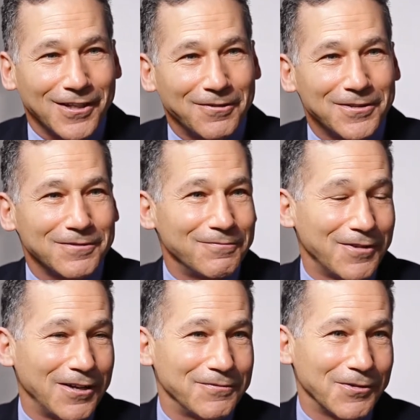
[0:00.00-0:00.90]
I was
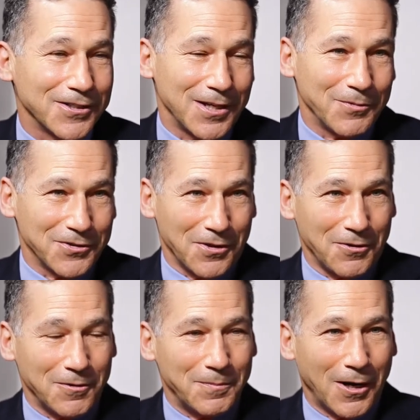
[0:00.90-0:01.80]
involved, for example, as a
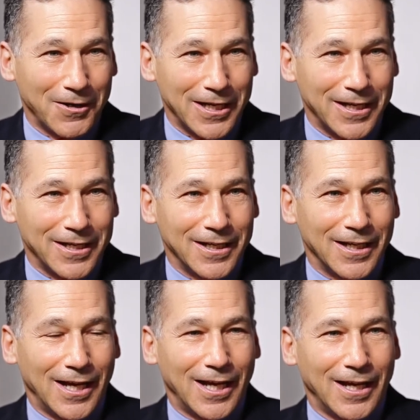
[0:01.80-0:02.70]
third party
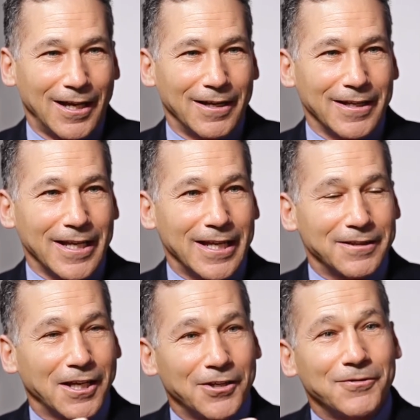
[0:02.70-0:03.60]
in
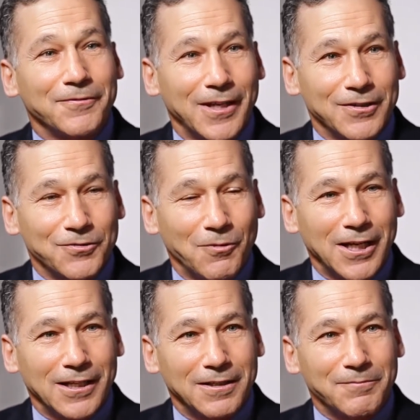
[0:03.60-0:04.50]
the country of Venezuela